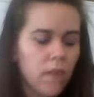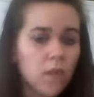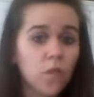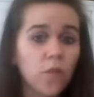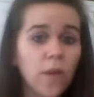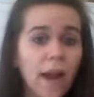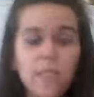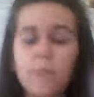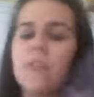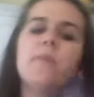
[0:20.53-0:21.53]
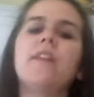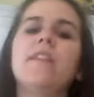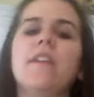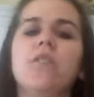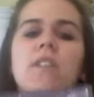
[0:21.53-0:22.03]
So if you were at Spring Sprint,
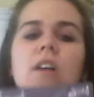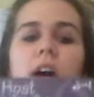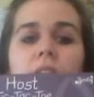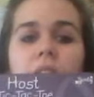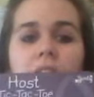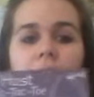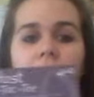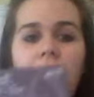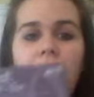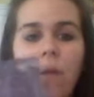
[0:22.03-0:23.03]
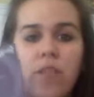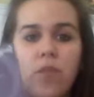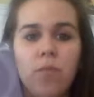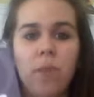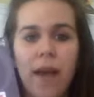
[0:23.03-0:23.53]
then you saw how I
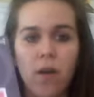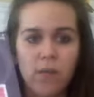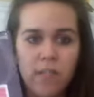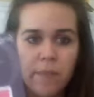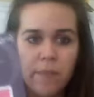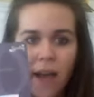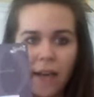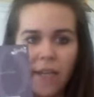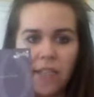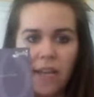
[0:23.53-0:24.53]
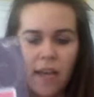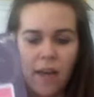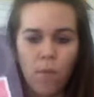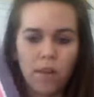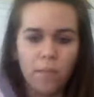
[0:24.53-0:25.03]
do my hostess packet.
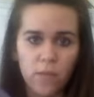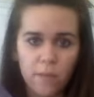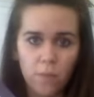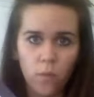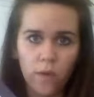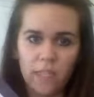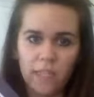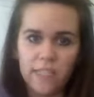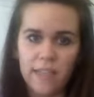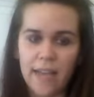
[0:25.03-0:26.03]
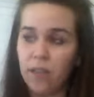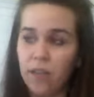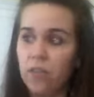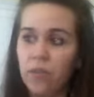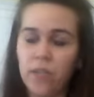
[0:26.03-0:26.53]
And one of the most important things that I
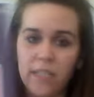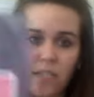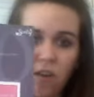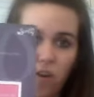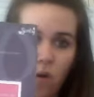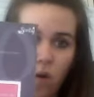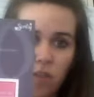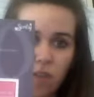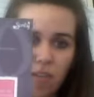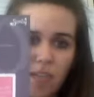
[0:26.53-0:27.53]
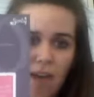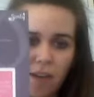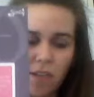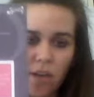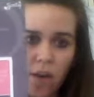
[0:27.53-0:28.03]
include is the host
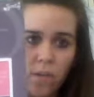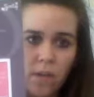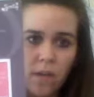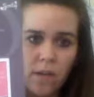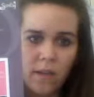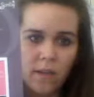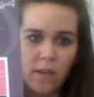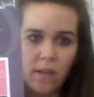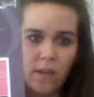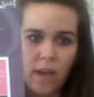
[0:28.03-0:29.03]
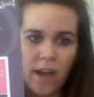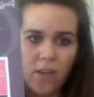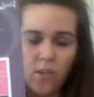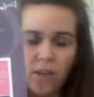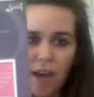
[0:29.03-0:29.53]
tic-tac-toe. And
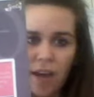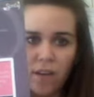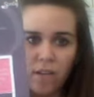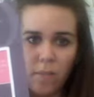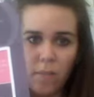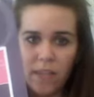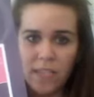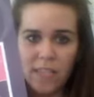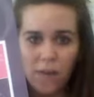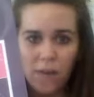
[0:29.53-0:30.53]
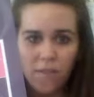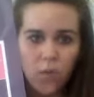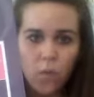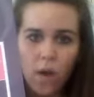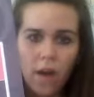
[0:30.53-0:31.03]
you can kind of make this however
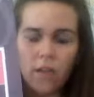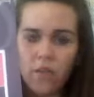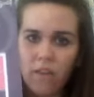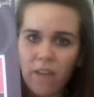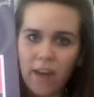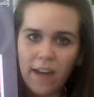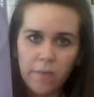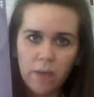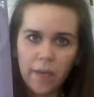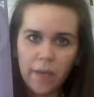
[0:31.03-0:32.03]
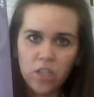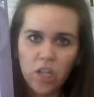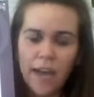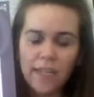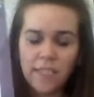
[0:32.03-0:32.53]
you want. You can find some on
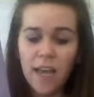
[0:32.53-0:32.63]
Pinterest.